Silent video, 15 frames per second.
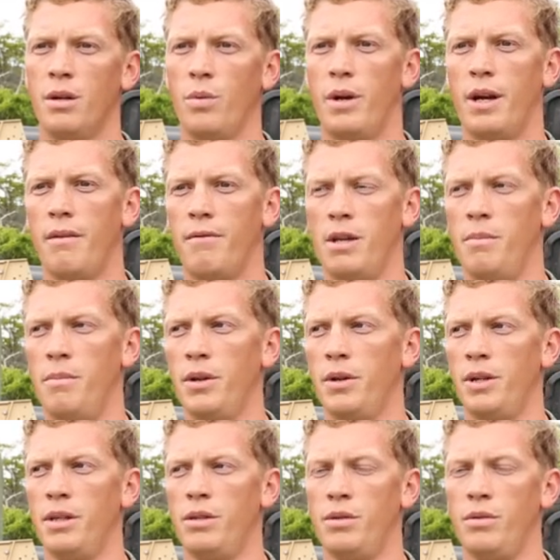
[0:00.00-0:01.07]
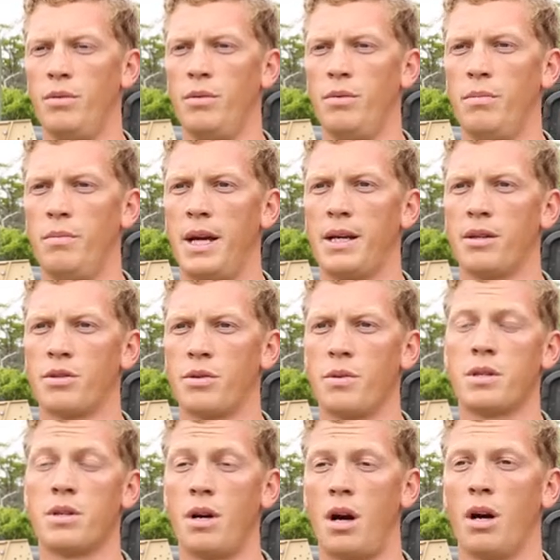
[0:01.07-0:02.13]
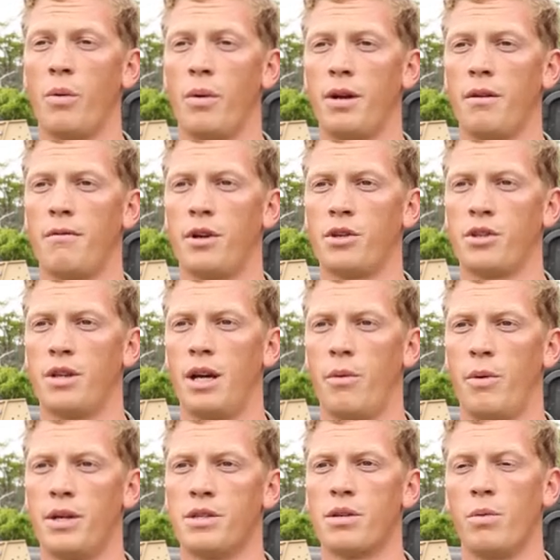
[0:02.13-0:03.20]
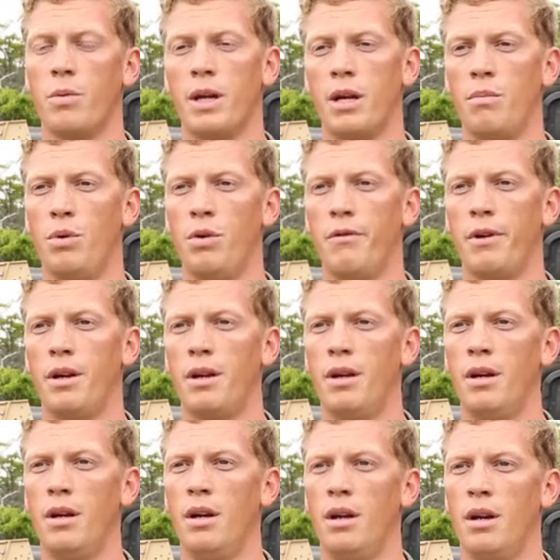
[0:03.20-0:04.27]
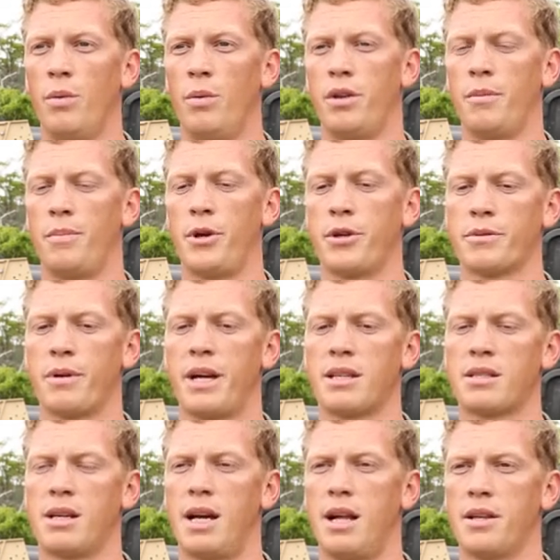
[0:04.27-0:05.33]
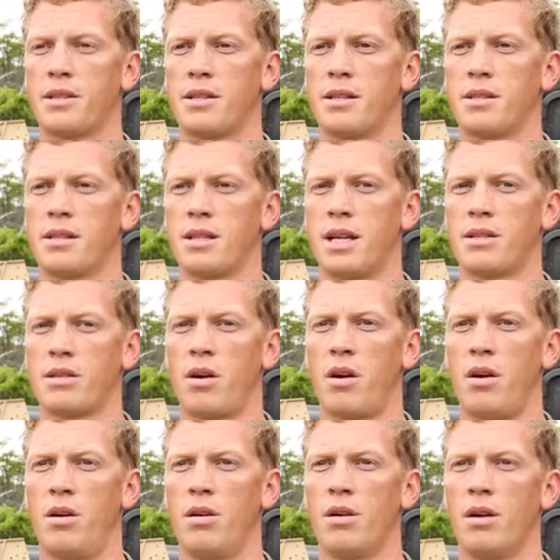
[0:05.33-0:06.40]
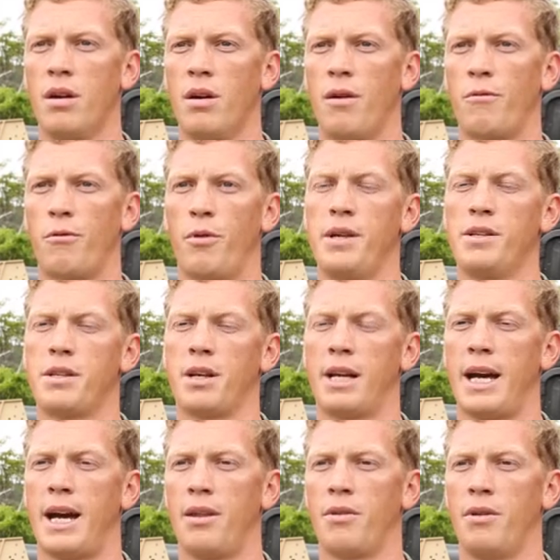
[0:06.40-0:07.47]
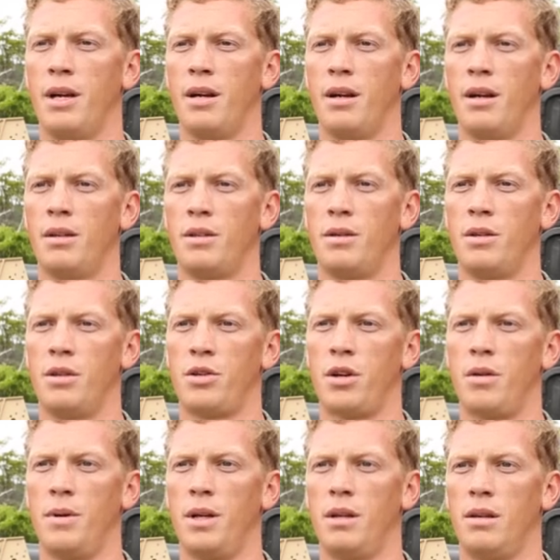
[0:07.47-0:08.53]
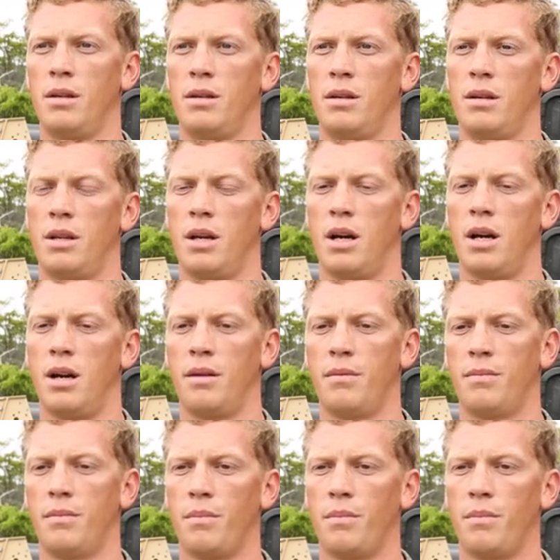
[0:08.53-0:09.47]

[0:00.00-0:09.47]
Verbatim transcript: We have the ability to make it so it's not going to function that way so that we can move it. With the post-blast analysis, that's our forensic gathering to determine uh,